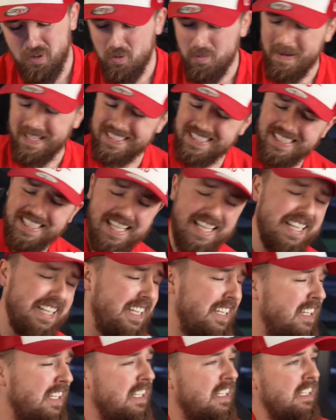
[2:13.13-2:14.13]
Talk about
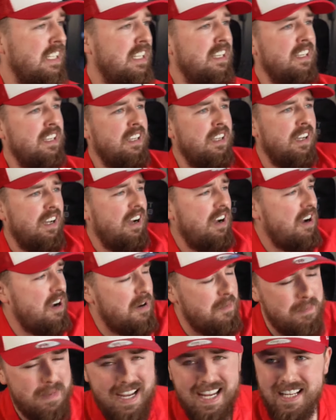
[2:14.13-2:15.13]
today.
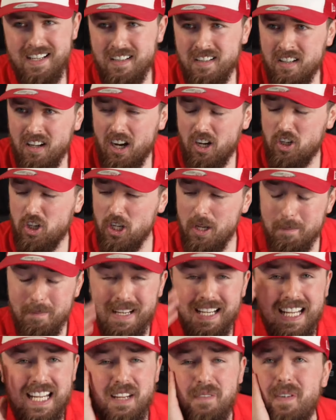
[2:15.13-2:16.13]
Oh man, I couldn't
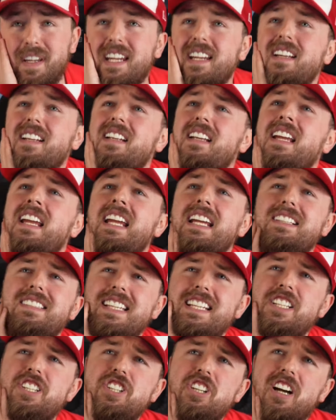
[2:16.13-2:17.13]
believe it. It's
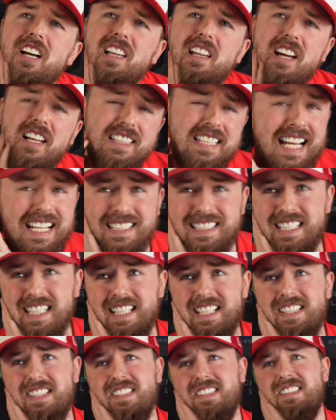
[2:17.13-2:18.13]
inshallah
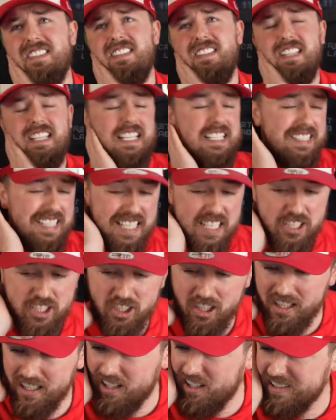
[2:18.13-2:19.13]
tactics. It's
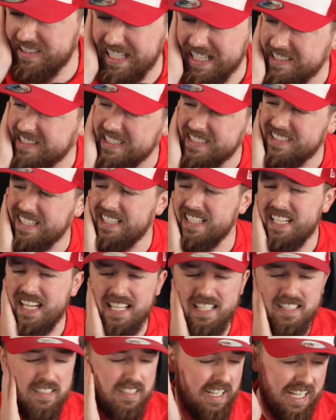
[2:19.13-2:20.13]
inshallah tactics at the
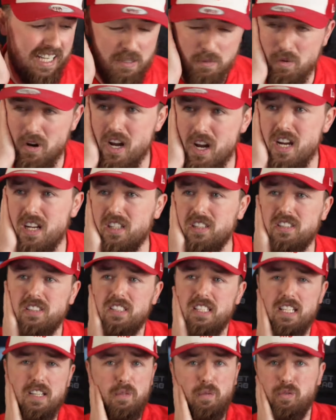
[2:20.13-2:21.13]
end, and it worked.
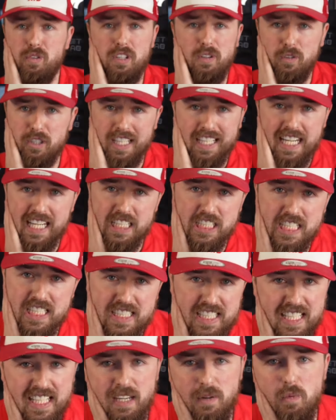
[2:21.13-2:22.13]
If the kitchen
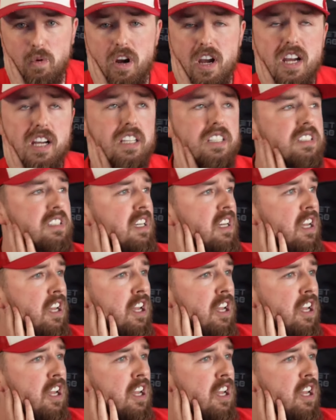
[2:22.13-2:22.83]
sink, it worked.